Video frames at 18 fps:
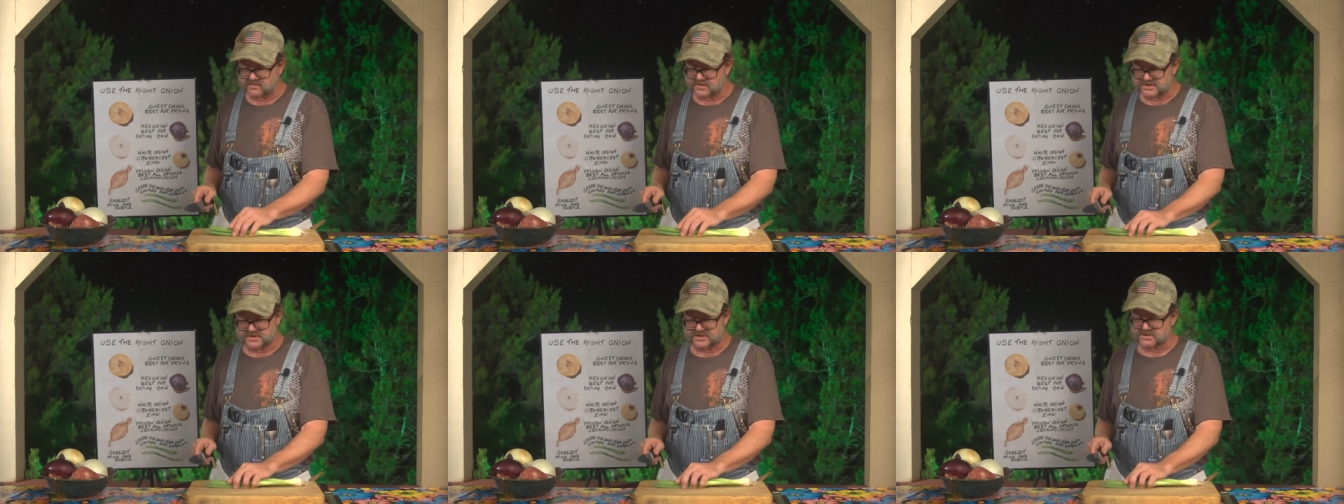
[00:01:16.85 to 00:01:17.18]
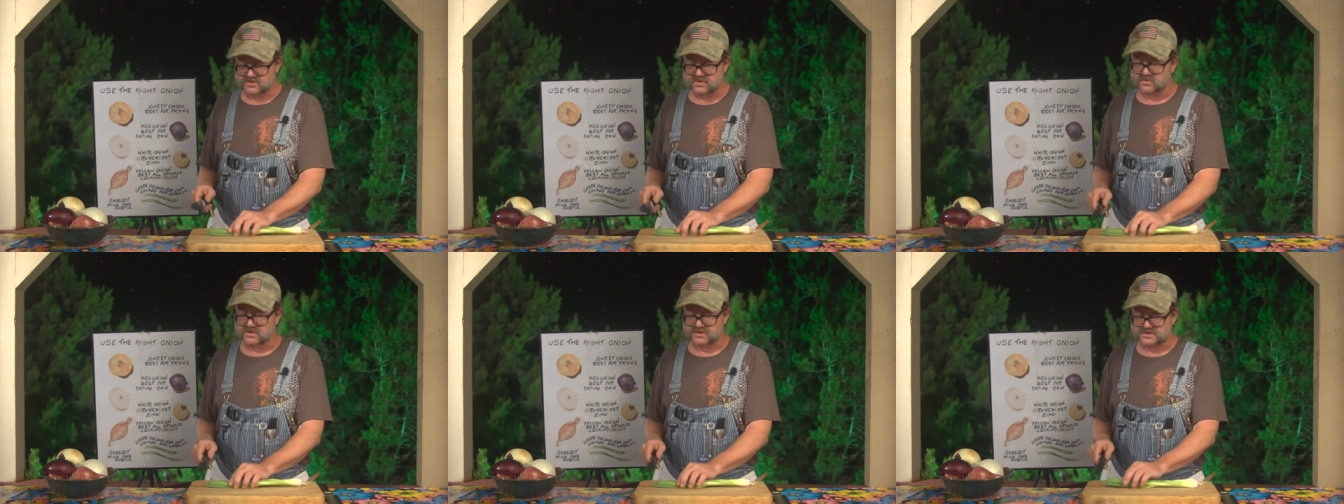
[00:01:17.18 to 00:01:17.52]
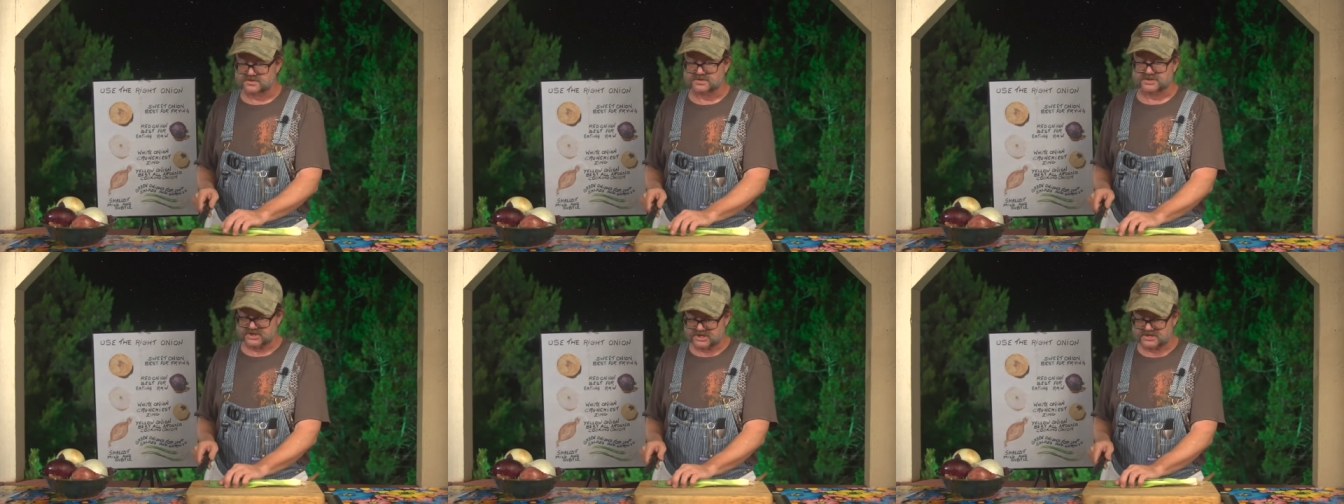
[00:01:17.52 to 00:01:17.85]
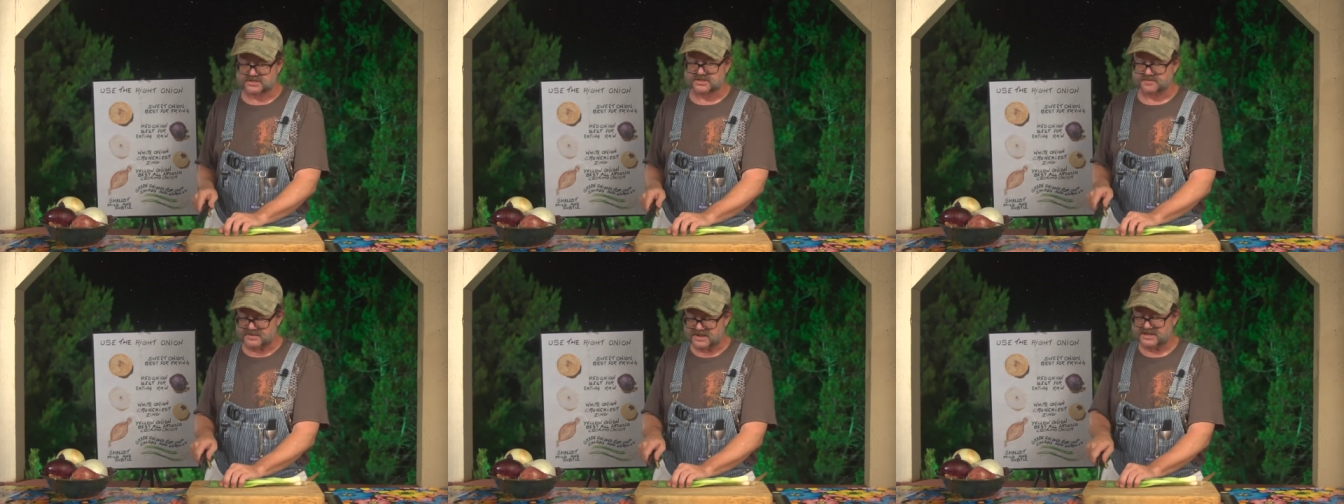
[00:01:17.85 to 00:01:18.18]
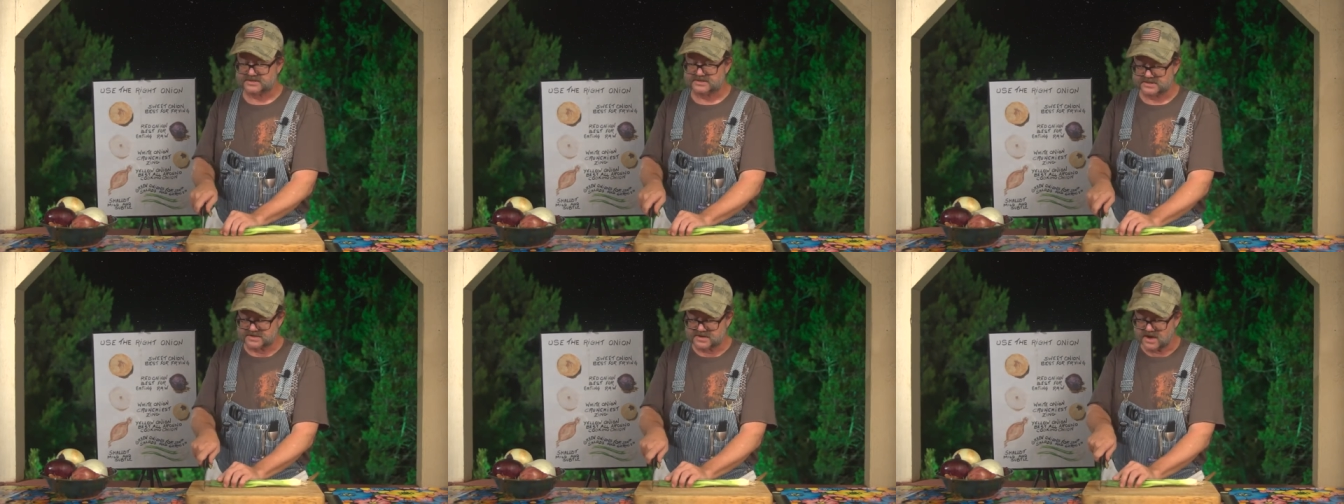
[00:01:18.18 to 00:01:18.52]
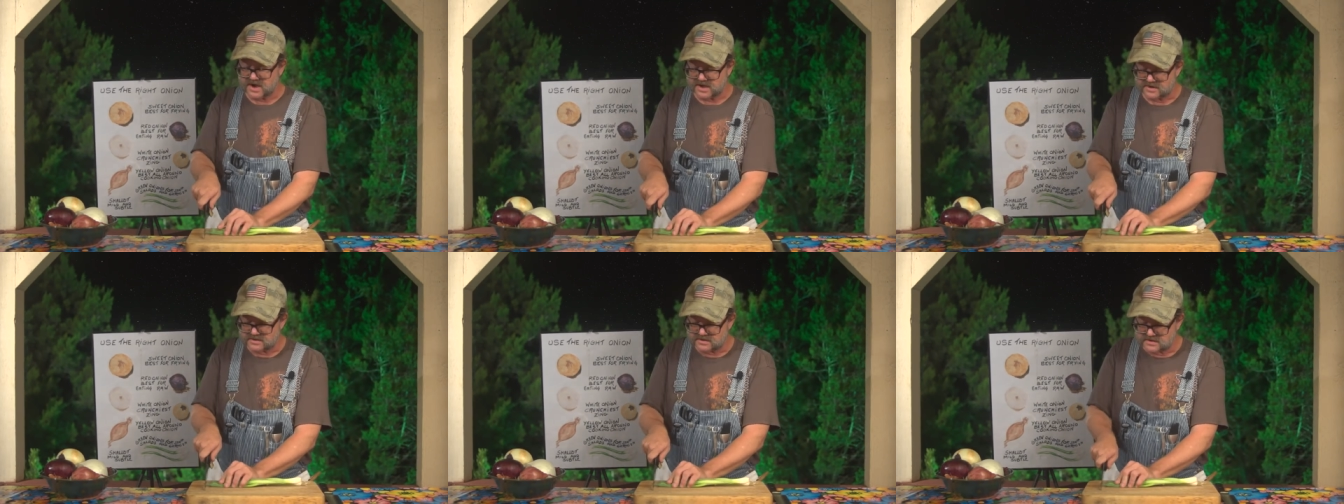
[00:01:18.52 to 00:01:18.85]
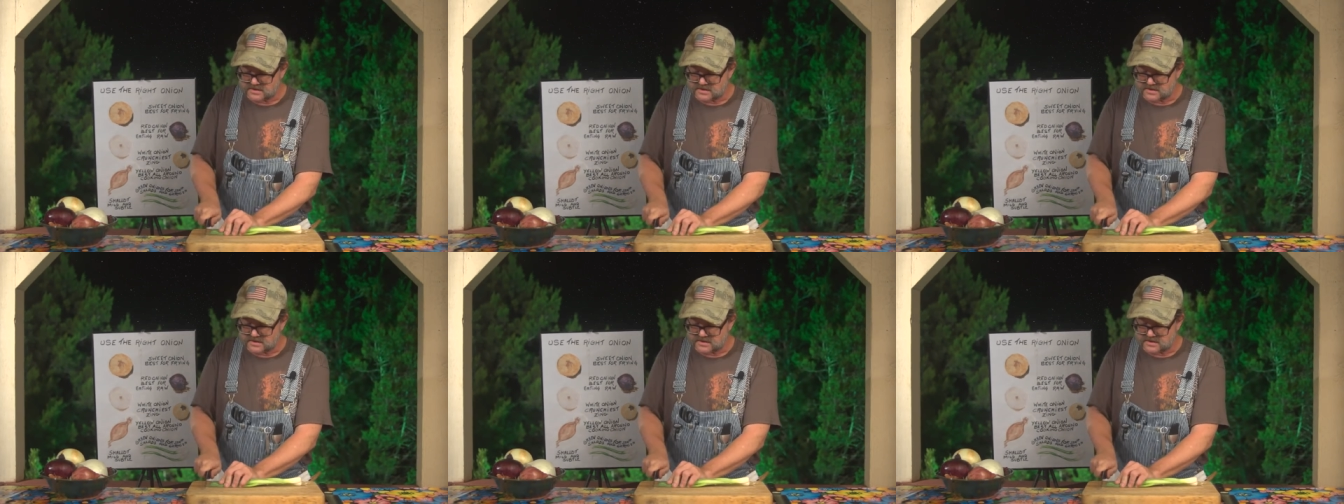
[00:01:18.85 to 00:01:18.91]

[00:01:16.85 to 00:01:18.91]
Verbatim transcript: which is, of course, just a basic cut.